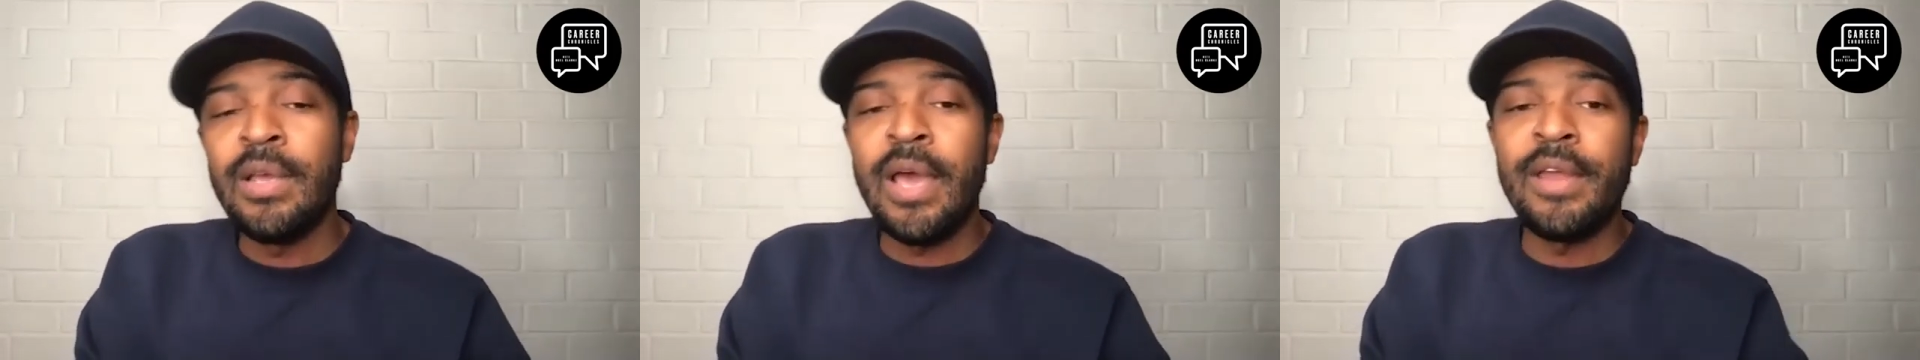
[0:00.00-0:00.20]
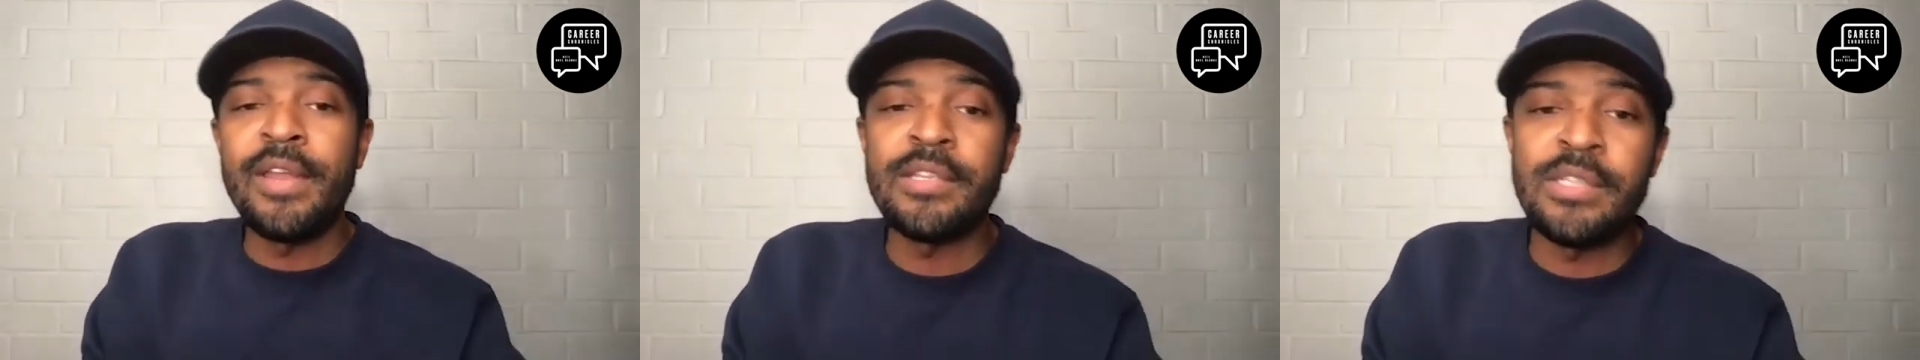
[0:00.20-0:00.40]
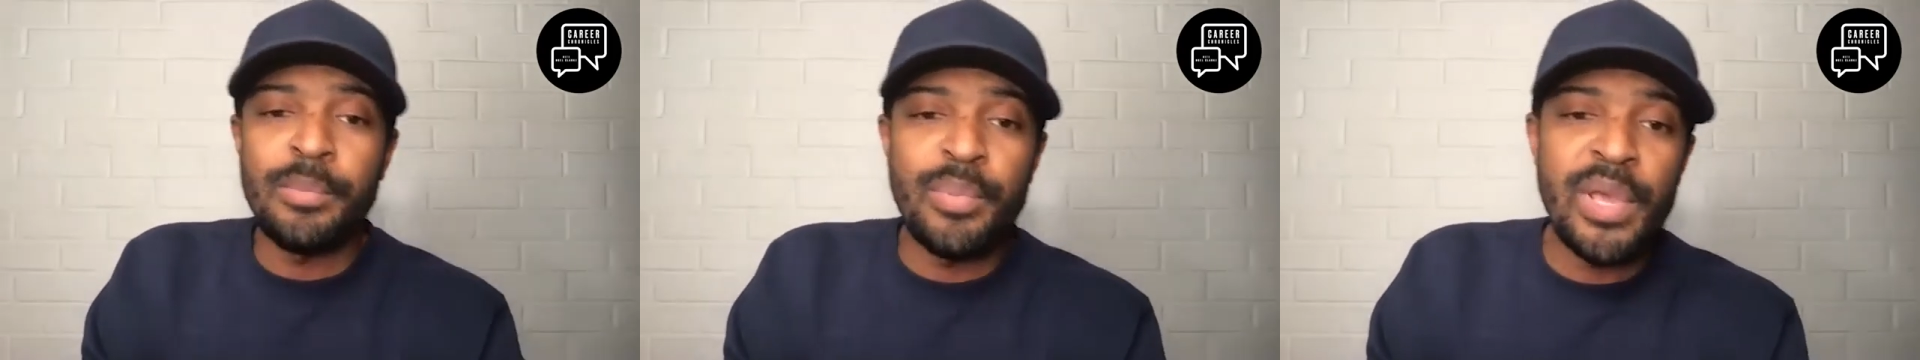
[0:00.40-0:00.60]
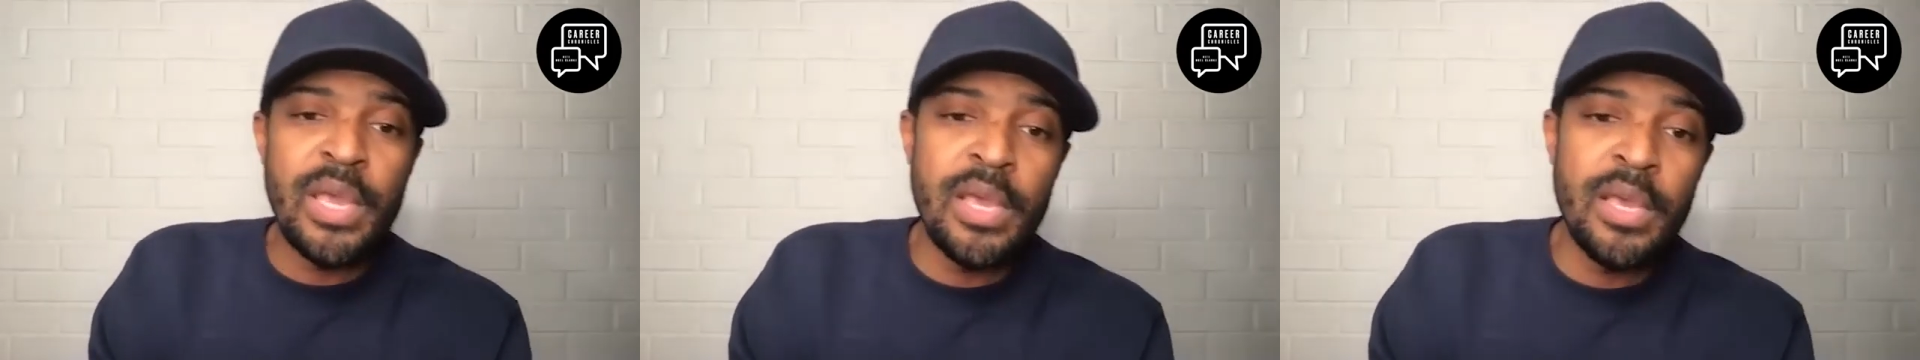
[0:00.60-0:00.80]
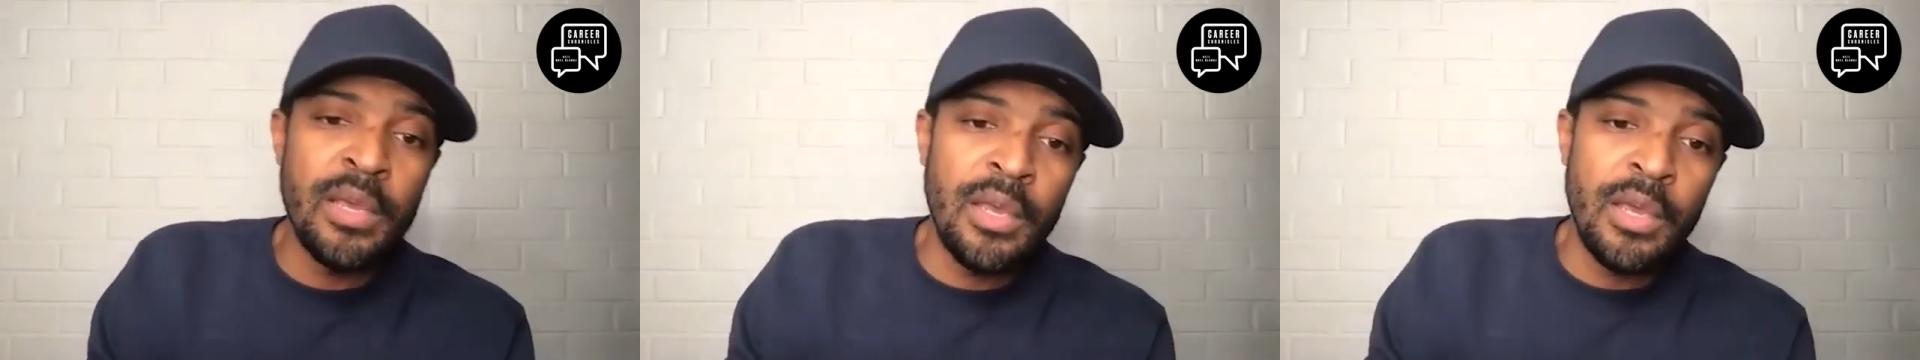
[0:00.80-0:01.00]
and as a
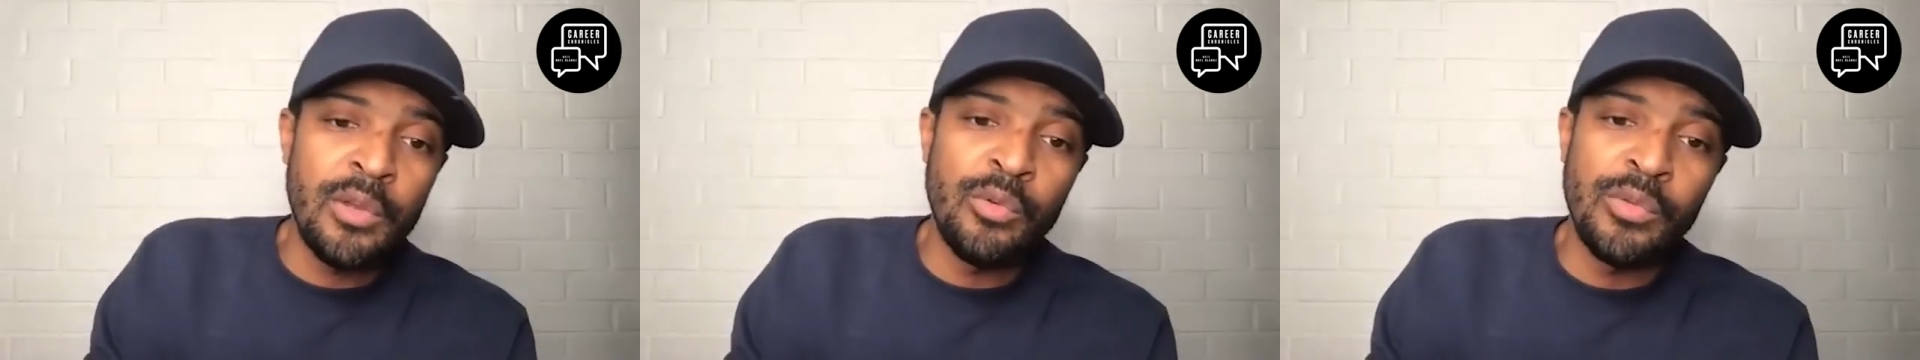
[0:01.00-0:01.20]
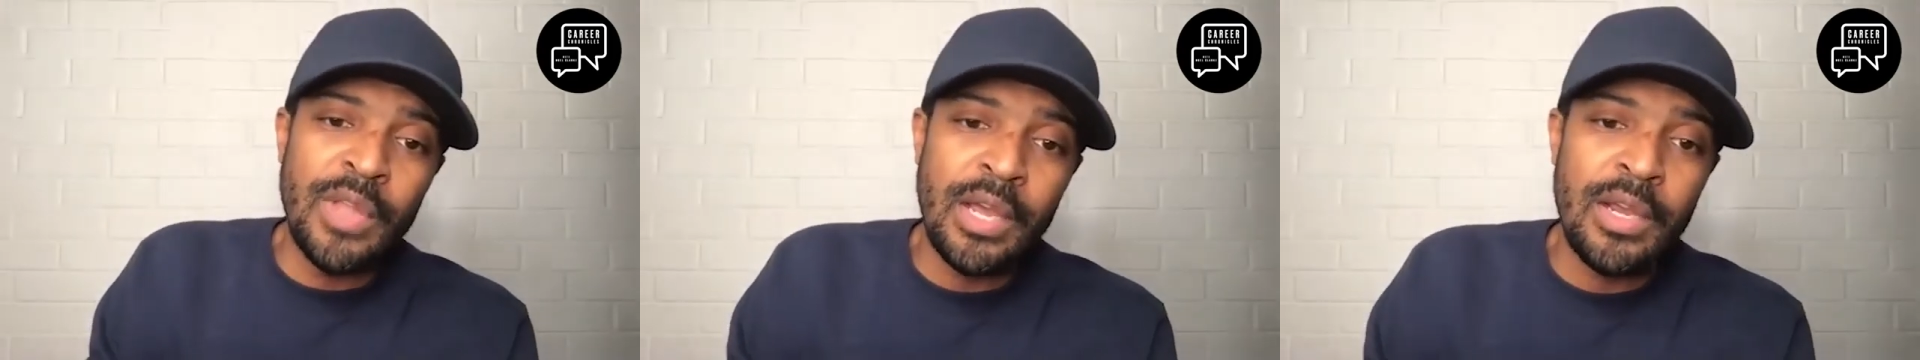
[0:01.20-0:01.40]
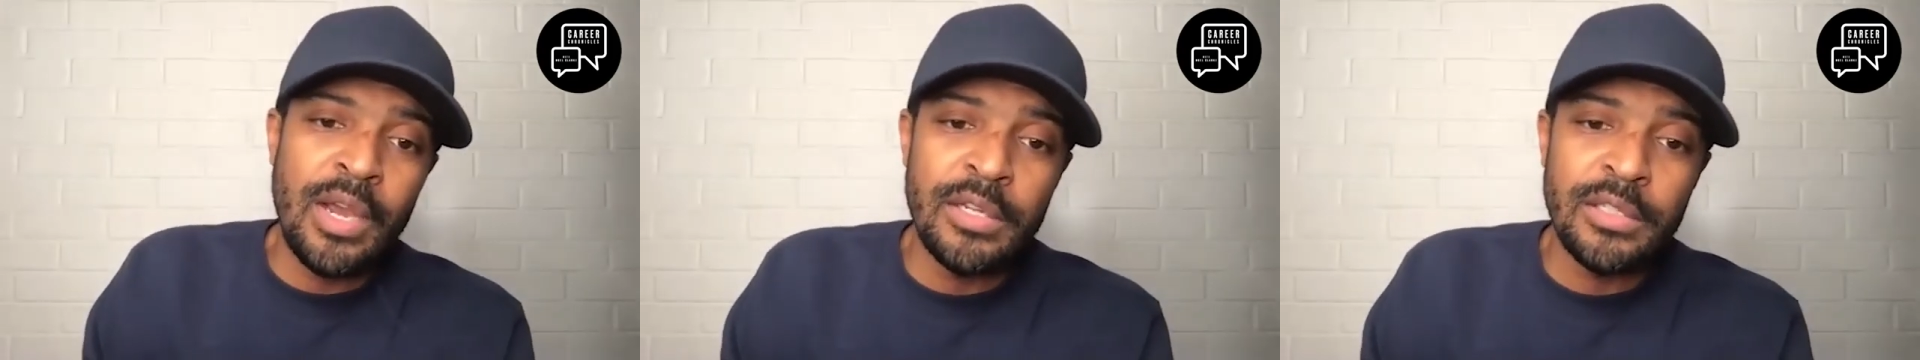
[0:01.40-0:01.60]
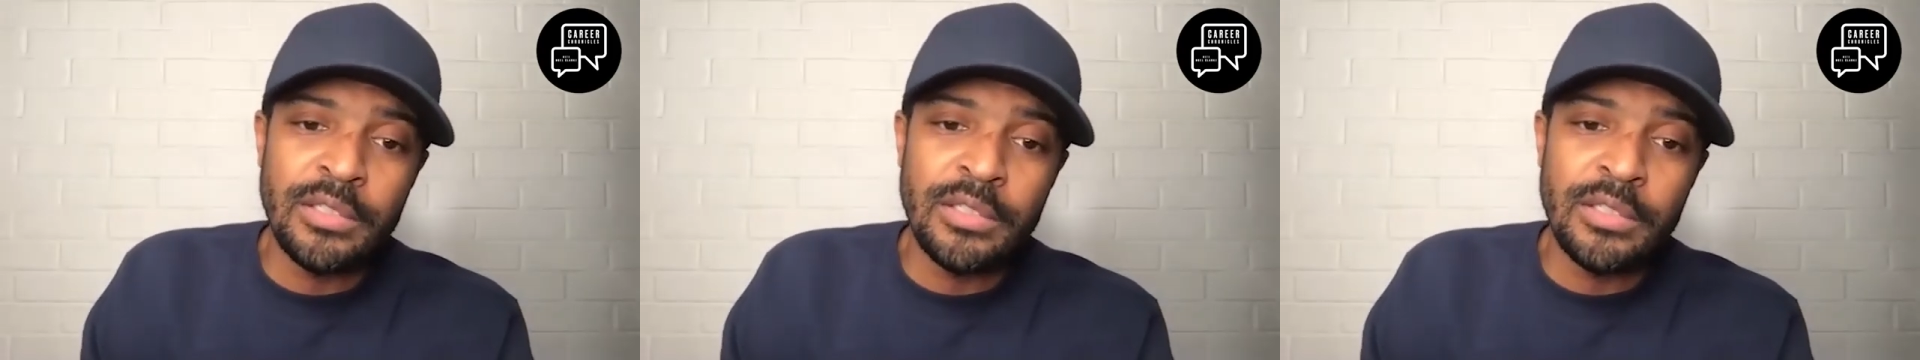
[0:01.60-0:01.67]
peer and all that kind